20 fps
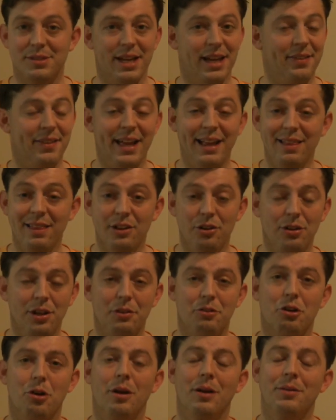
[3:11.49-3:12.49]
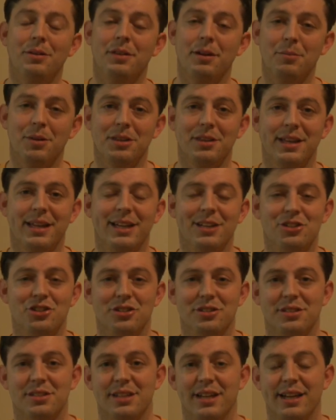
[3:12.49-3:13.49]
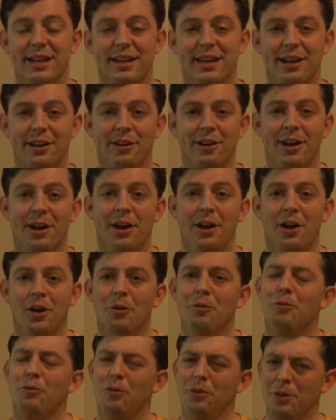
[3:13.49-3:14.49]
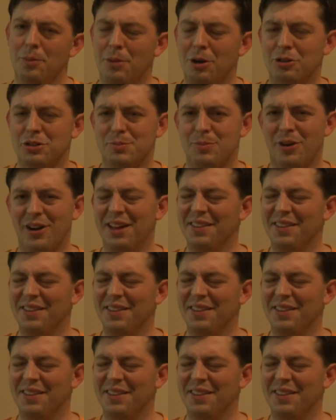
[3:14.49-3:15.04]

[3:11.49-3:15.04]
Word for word: And they literally throw everything but the kitchen sink here for the most part.